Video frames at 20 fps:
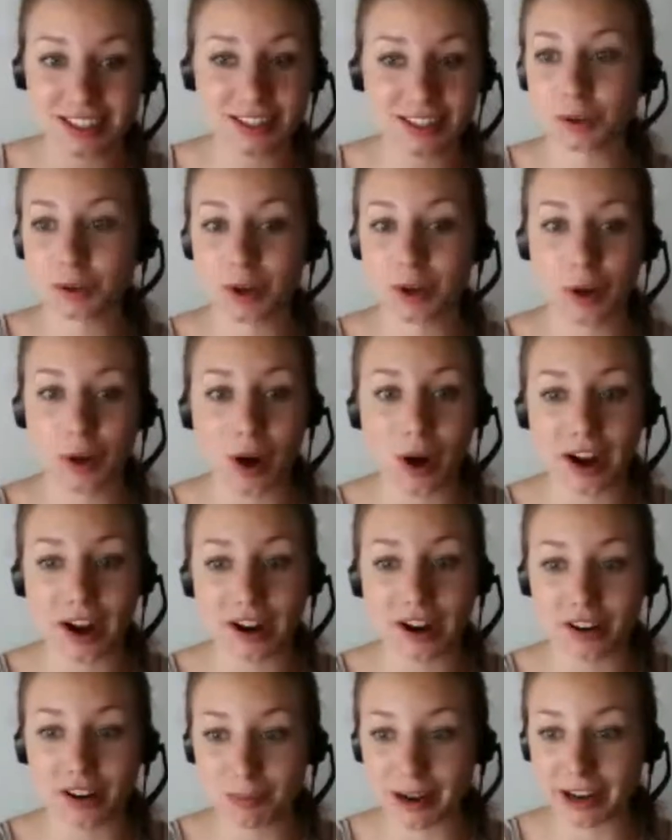didn't even
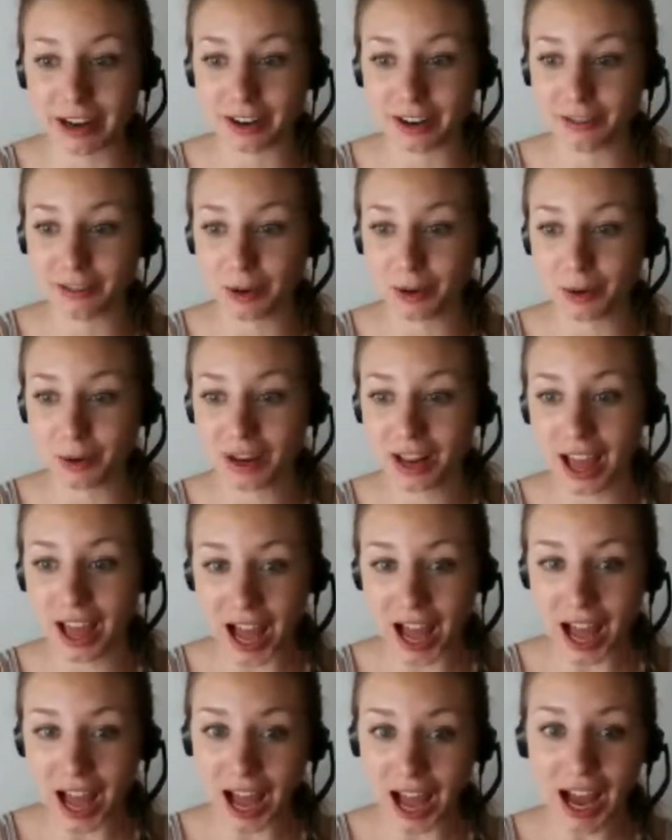require a
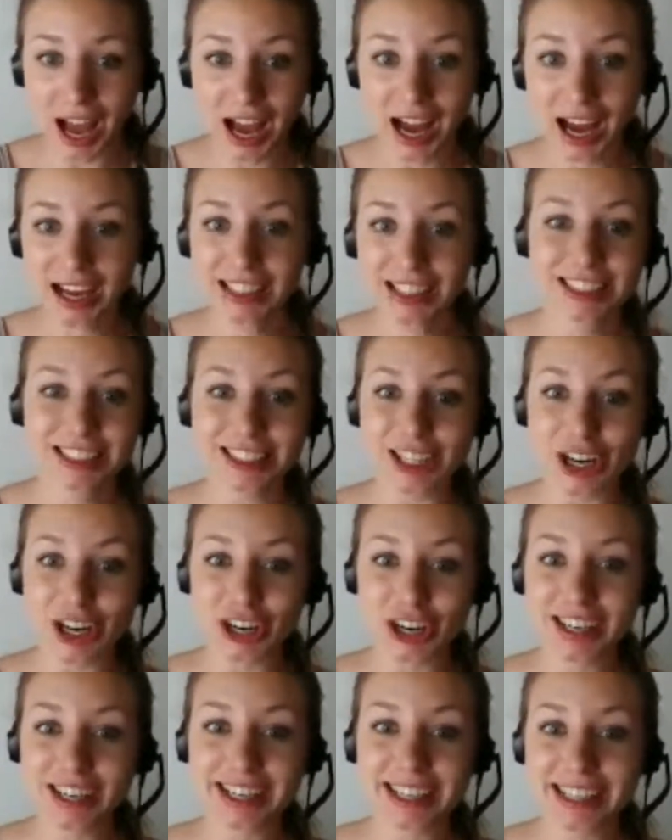microphone. Oh,
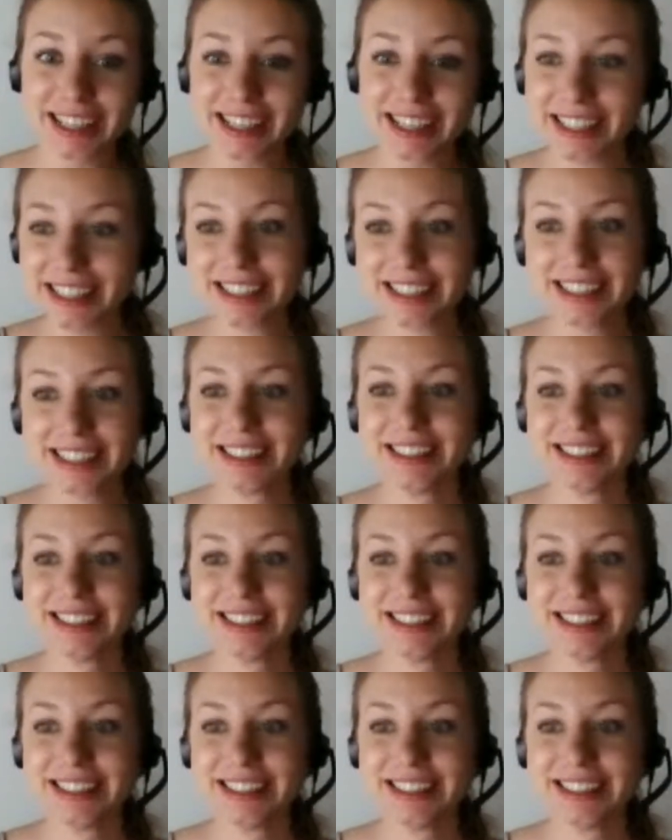sorry.